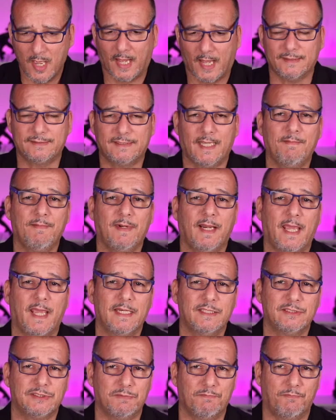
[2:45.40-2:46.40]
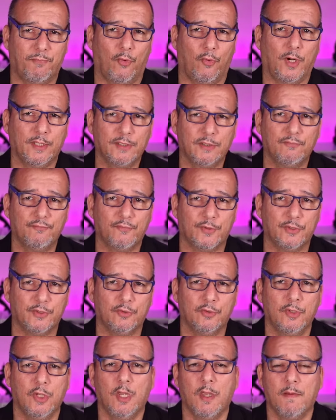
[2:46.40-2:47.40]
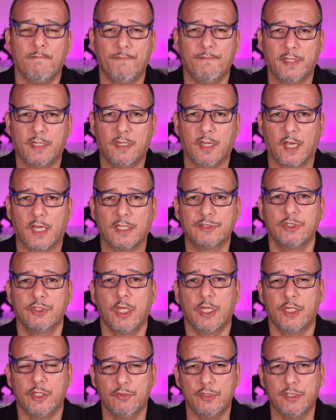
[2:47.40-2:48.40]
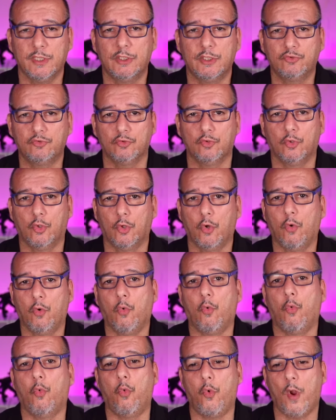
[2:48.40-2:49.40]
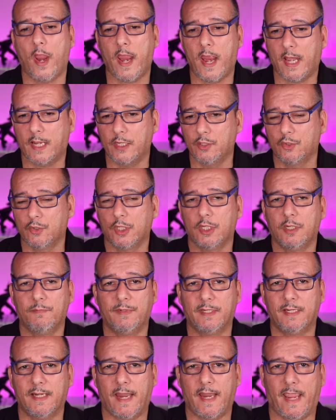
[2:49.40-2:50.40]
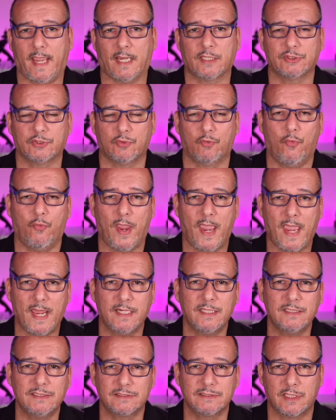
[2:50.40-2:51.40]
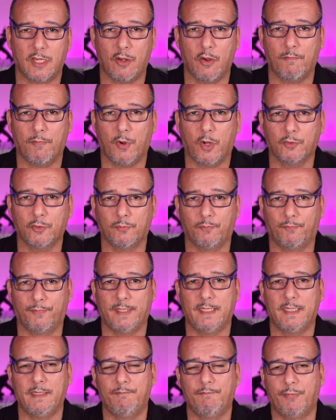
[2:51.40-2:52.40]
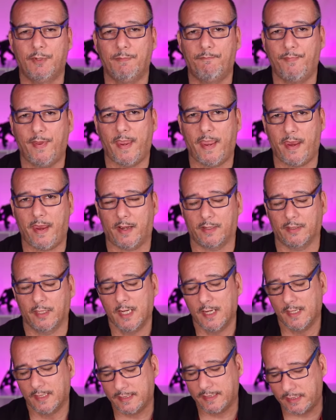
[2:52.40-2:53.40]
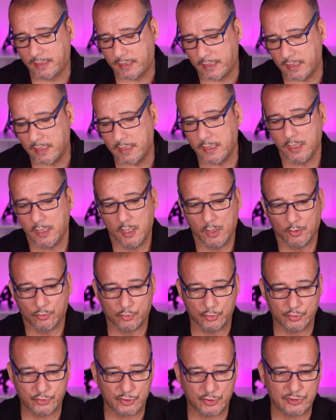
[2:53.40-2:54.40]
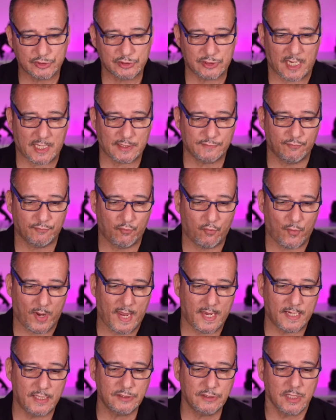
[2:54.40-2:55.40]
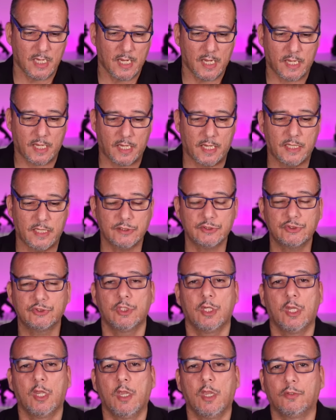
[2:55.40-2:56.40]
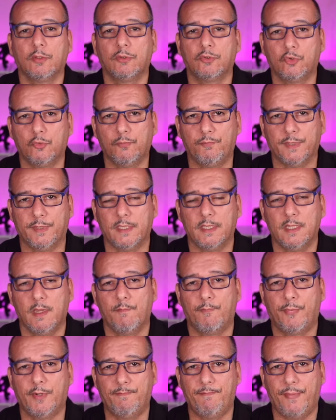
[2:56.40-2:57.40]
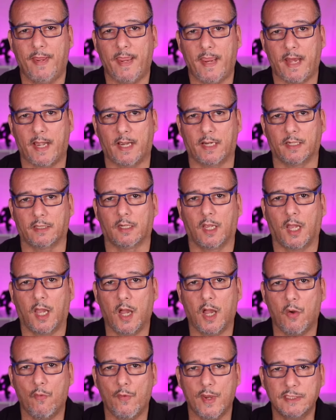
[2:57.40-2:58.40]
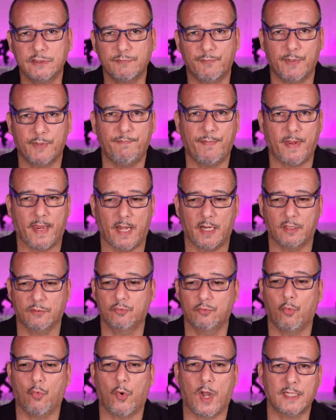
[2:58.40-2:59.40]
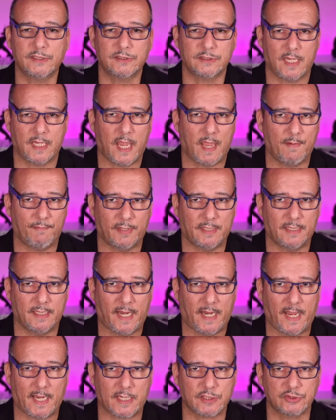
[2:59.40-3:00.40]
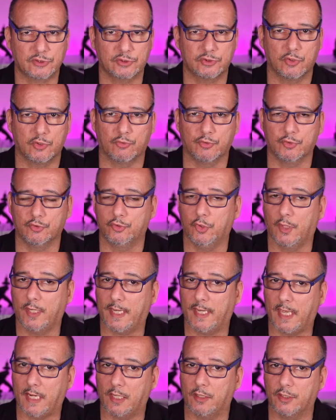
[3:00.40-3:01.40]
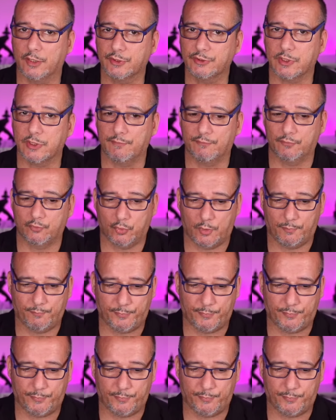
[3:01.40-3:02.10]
A timeline is important for you because you need to know where you're going to be next. Weddings is all about being prepared. Key to successful weddings is to be prepared. Always prepared to what's happening next, so you don't get yourself into a